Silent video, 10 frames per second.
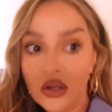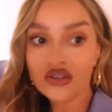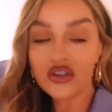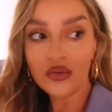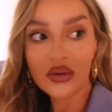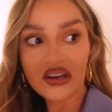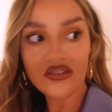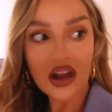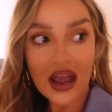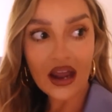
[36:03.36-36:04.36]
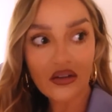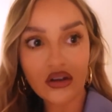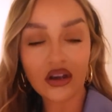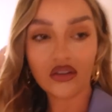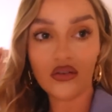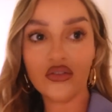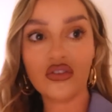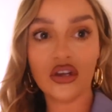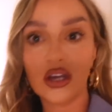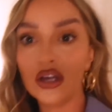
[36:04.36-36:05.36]
There's so many different areas,
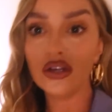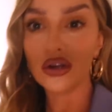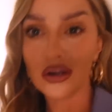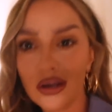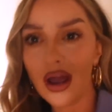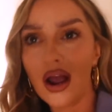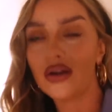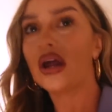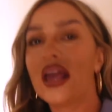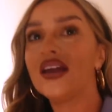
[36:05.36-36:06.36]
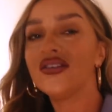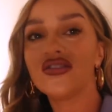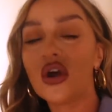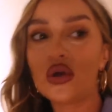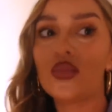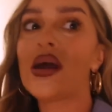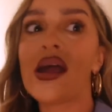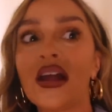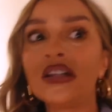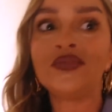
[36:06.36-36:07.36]
obviously, you can go. Like, it is so
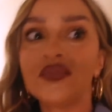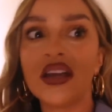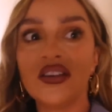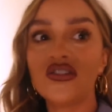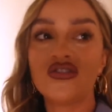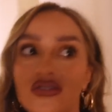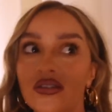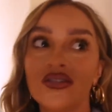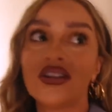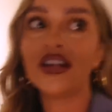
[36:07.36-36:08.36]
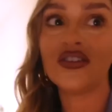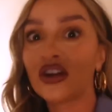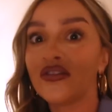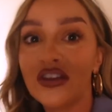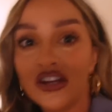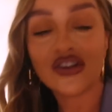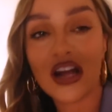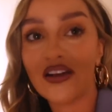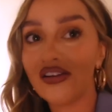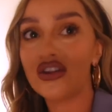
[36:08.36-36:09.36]
big. It isn't just, obviously, the cathedral
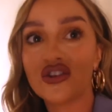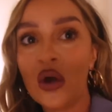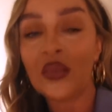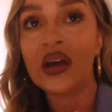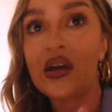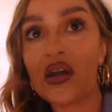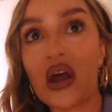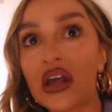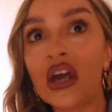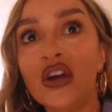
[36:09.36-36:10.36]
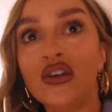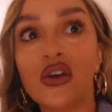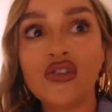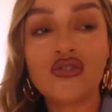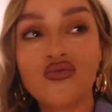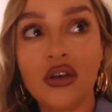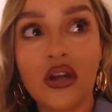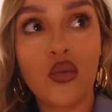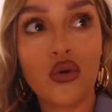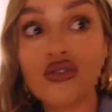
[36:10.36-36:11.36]
area, and the shopping. Like, you can just really
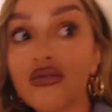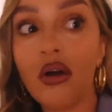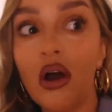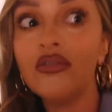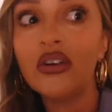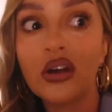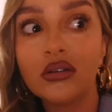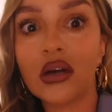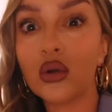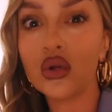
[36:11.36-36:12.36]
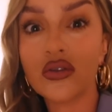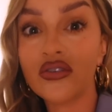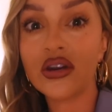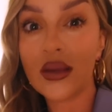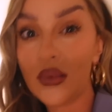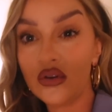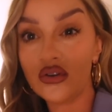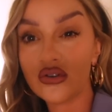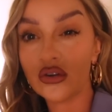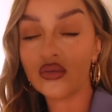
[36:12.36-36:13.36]
wander off and go around all the different neighbourhoods
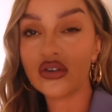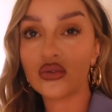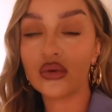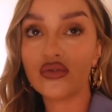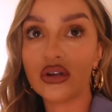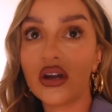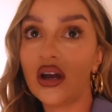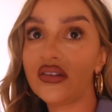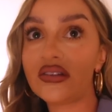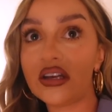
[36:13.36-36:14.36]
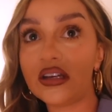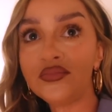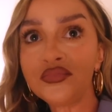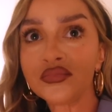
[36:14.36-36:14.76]
and stuff, which is always really nice to see.